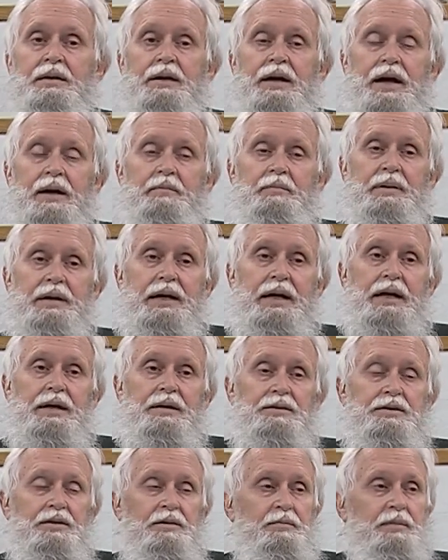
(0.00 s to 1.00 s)
and
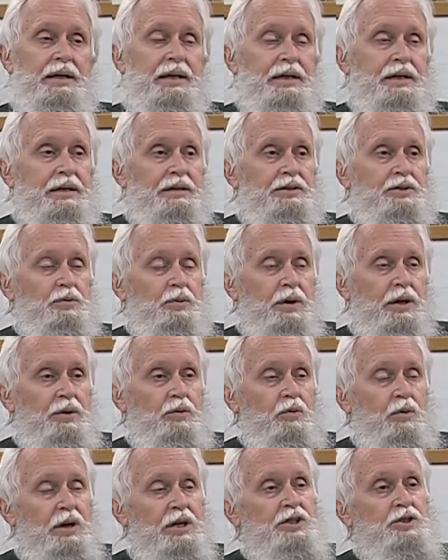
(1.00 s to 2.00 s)
began to make its way
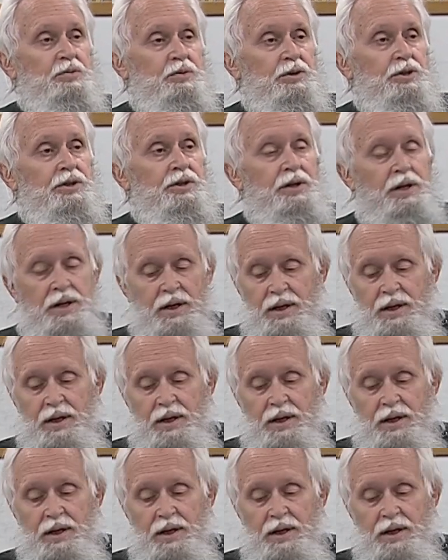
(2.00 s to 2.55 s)
westward,